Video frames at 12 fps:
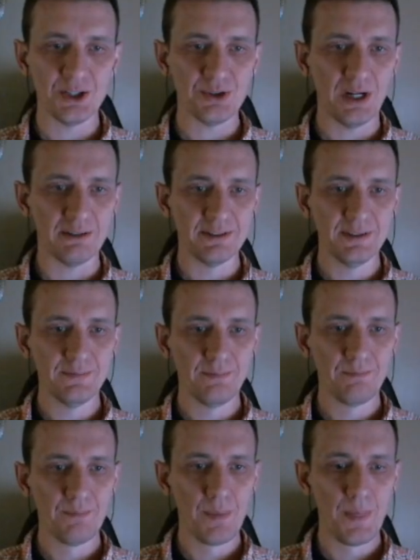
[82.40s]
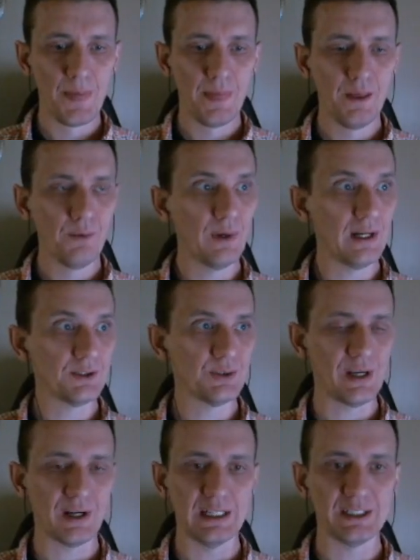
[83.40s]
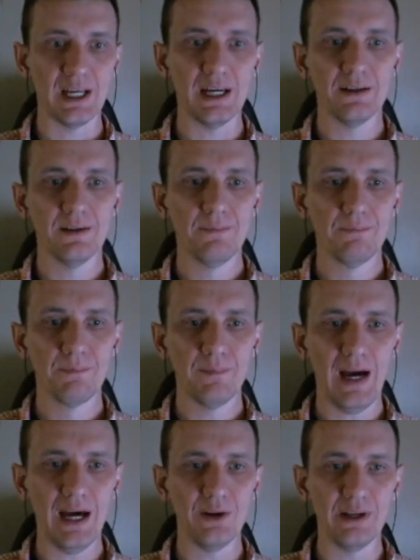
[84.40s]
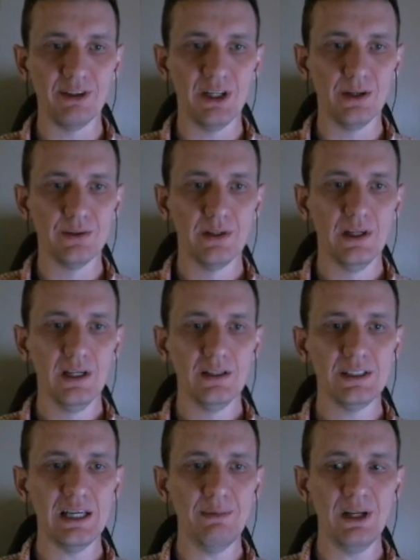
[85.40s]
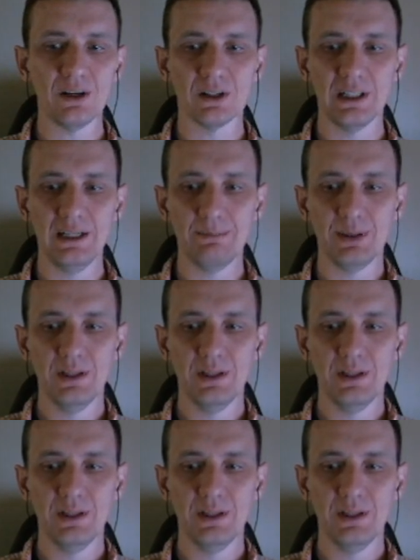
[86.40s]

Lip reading: Ruffe. What else was I going to say? I don't even know. 10 meter clip,